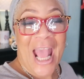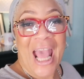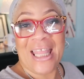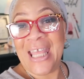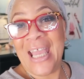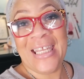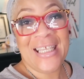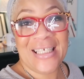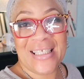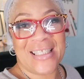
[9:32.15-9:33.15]
and that
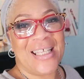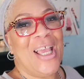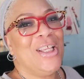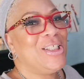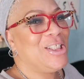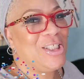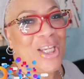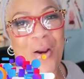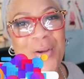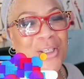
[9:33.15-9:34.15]
is
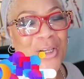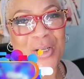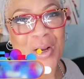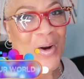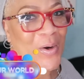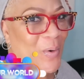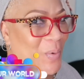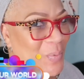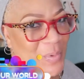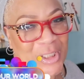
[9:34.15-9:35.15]
sharing your
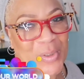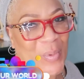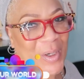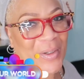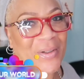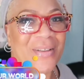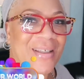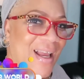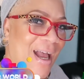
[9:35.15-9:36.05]
girl with your world.